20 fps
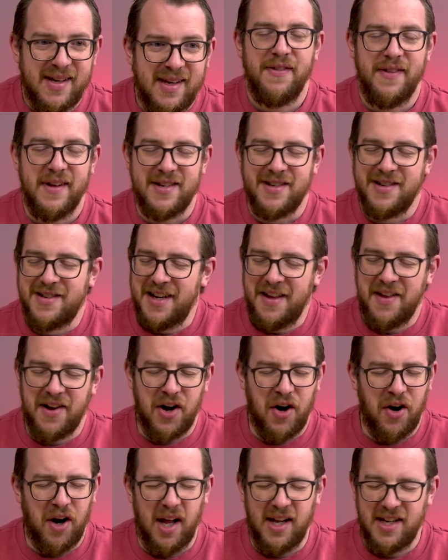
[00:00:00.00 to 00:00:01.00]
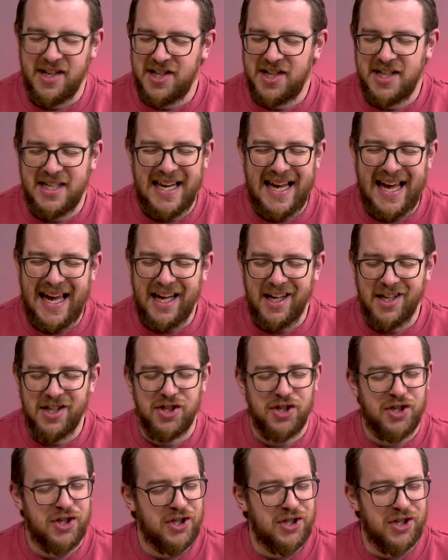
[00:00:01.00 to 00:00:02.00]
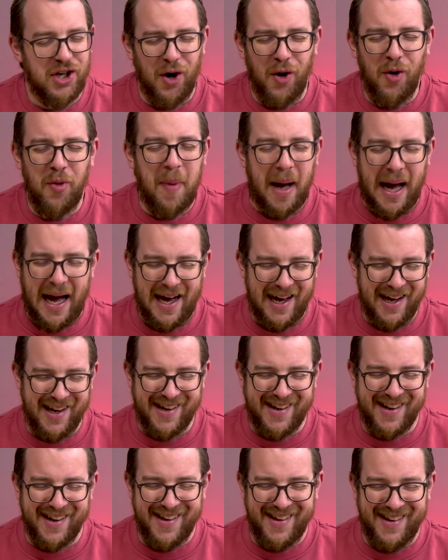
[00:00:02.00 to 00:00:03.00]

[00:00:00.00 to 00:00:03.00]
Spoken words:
This is either going to sting so bad